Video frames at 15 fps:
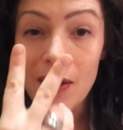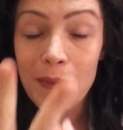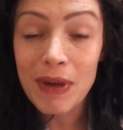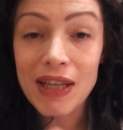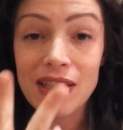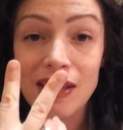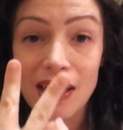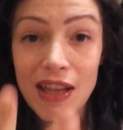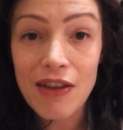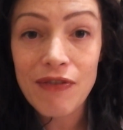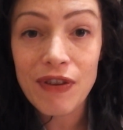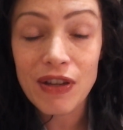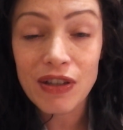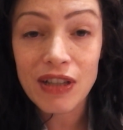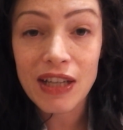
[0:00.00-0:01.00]
because then they
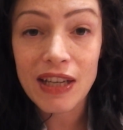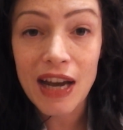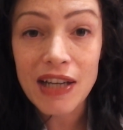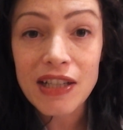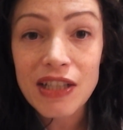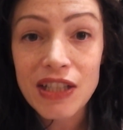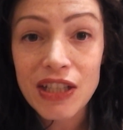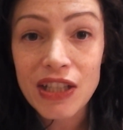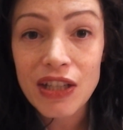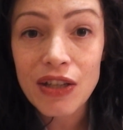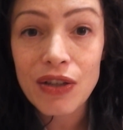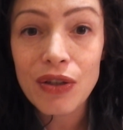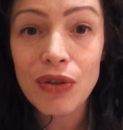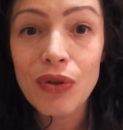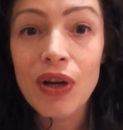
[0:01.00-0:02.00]
feel connected to
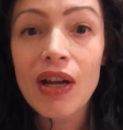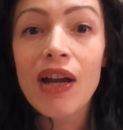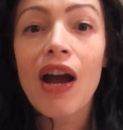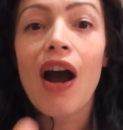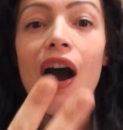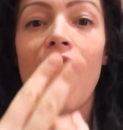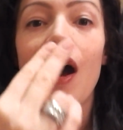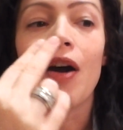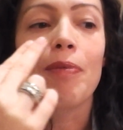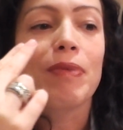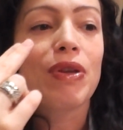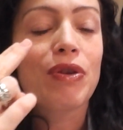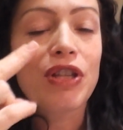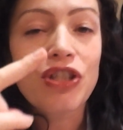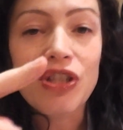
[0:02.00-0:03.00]
you.
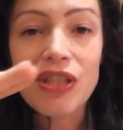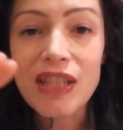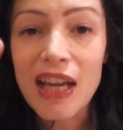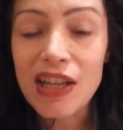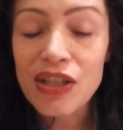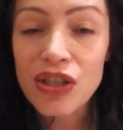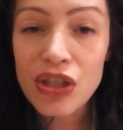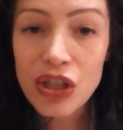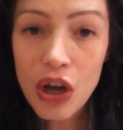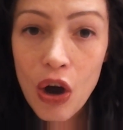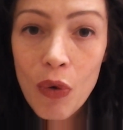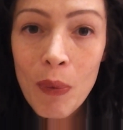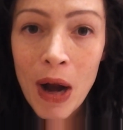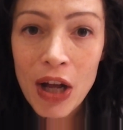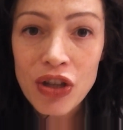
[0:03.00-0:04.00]
You can just say
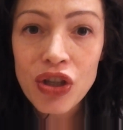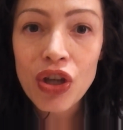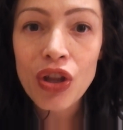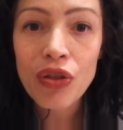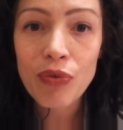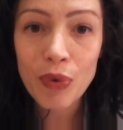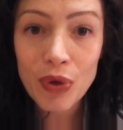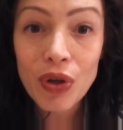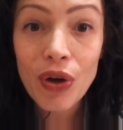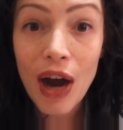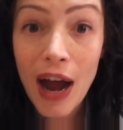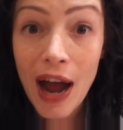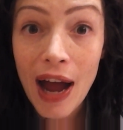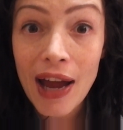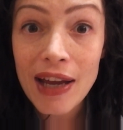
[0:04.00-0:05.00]
so much through your
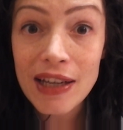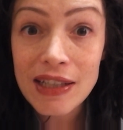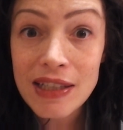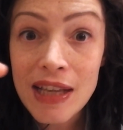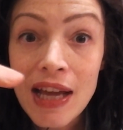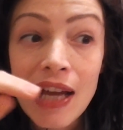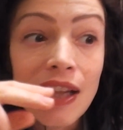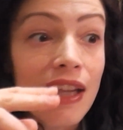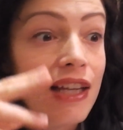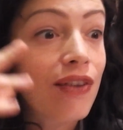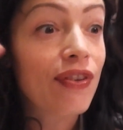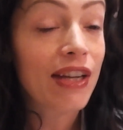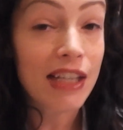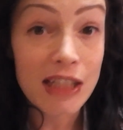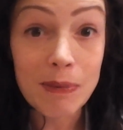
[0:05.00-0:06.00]
eyes. Like,
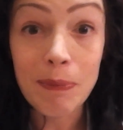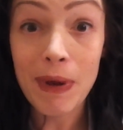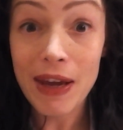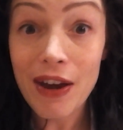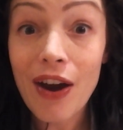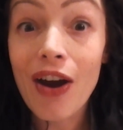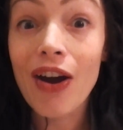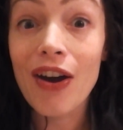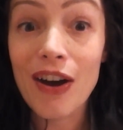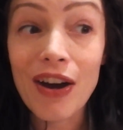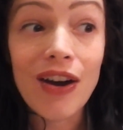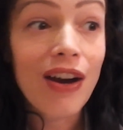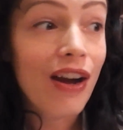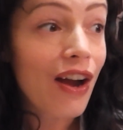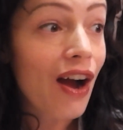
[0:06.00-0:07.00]
if it gets
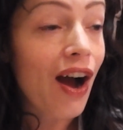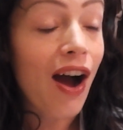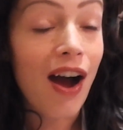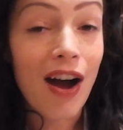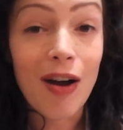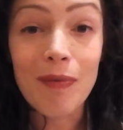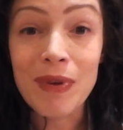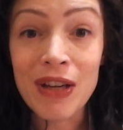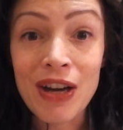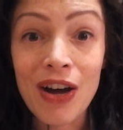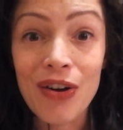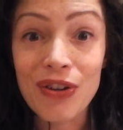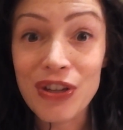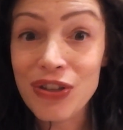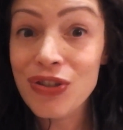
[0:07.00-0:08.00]
bigger,
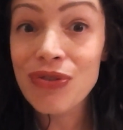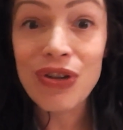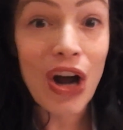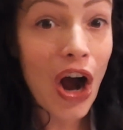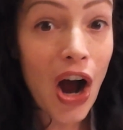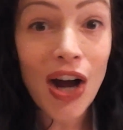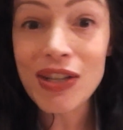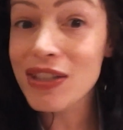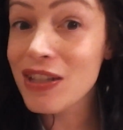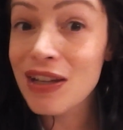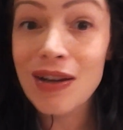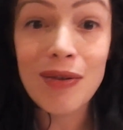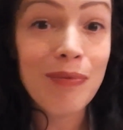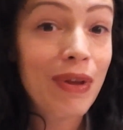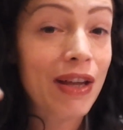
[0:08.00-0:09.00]
you're doing
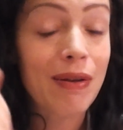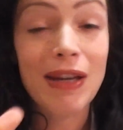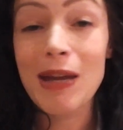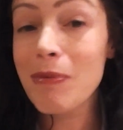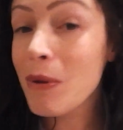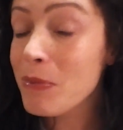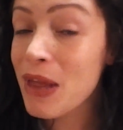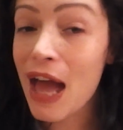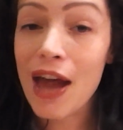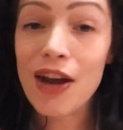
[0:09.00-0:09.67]
awesome, like, keep up the